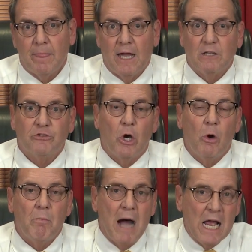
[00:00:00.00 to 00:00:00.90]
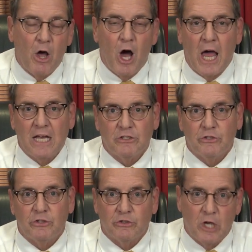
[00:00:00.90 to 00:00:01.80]
And so my law
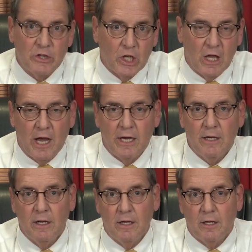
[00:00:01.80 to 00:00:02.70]
license is on the line.